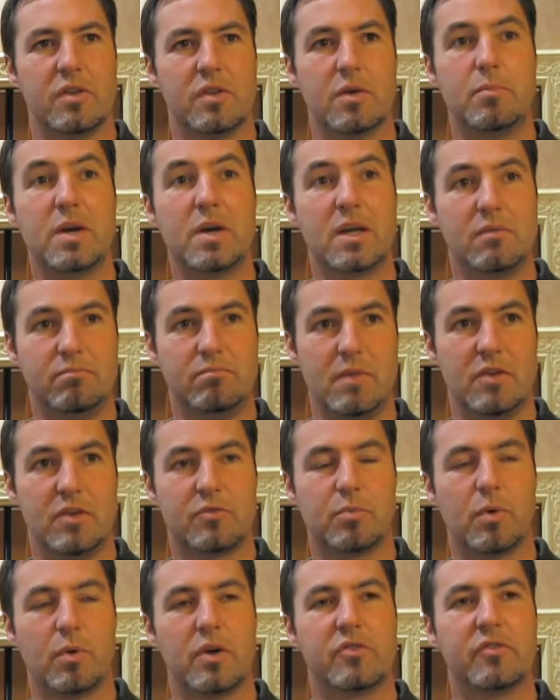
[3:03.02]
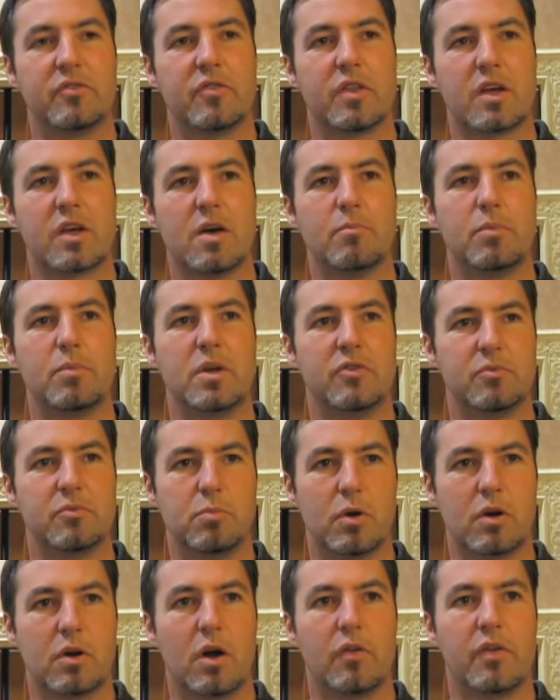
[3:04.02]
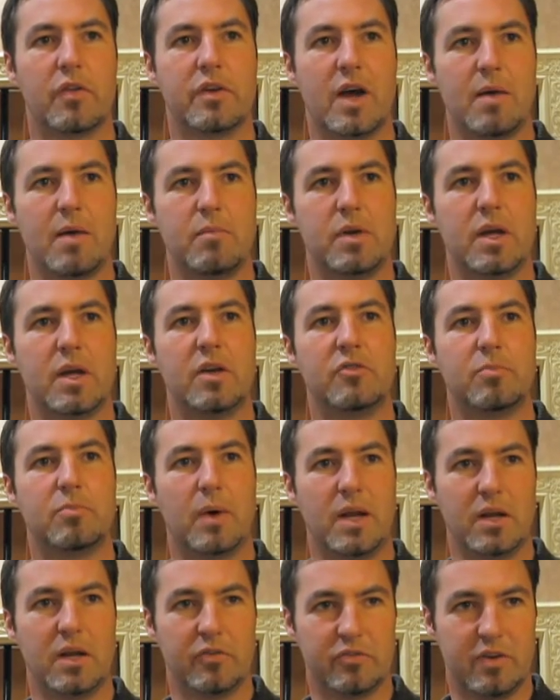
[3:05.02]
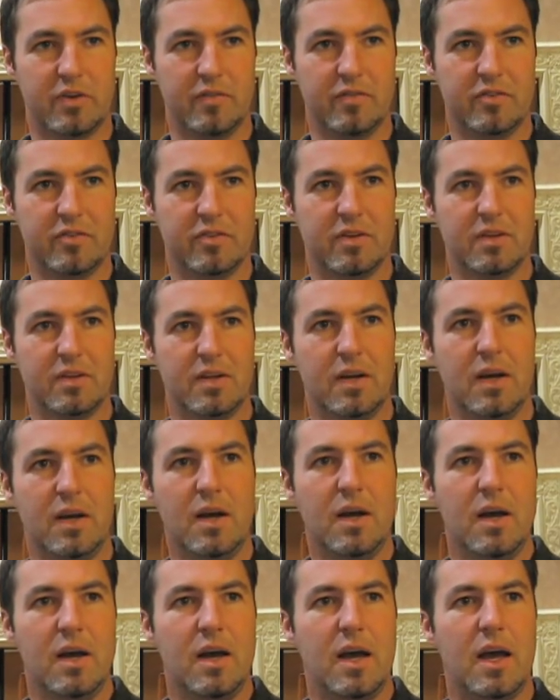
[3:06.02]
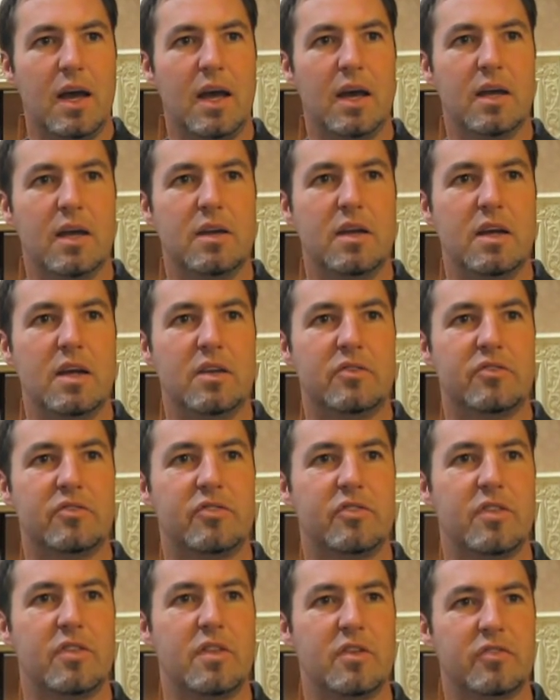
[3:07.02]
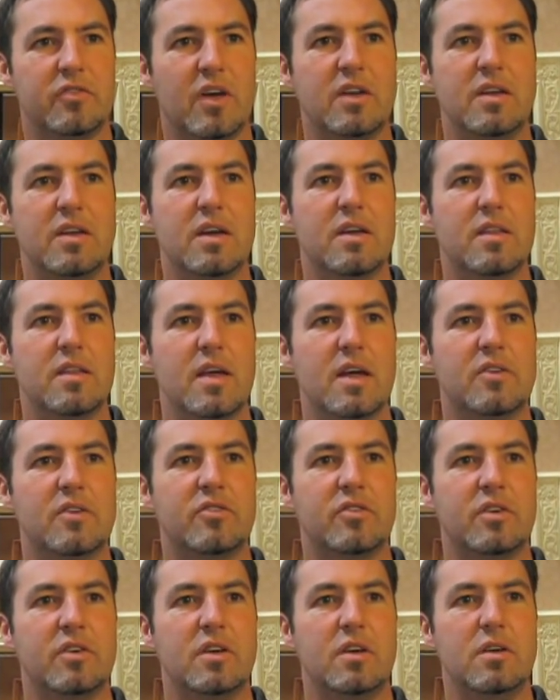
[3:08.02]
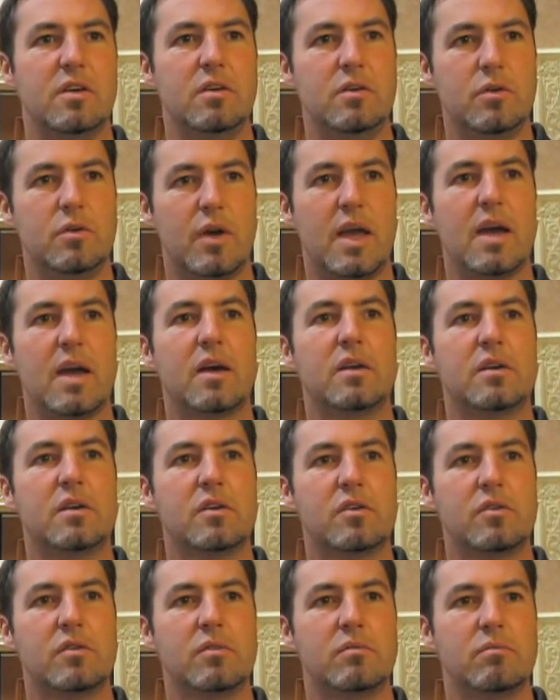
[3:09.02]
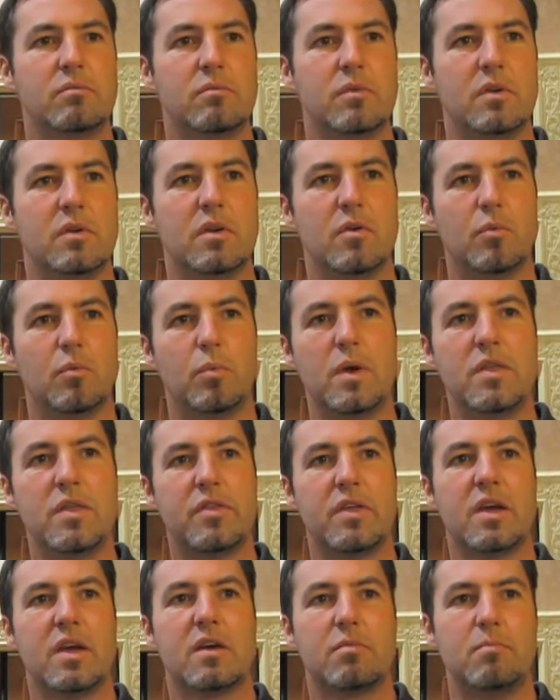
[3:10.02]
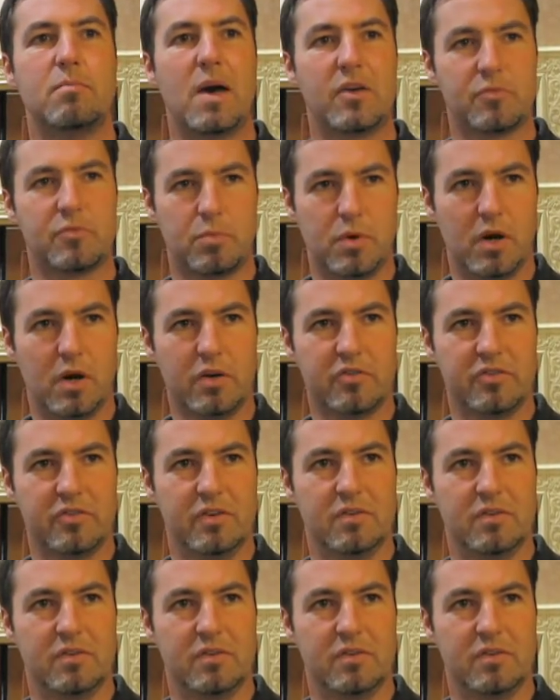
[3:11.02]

big inspiration for the company is a book called The Diamond Age by Neal Stephenson. And it's this idea that you can rethink mass production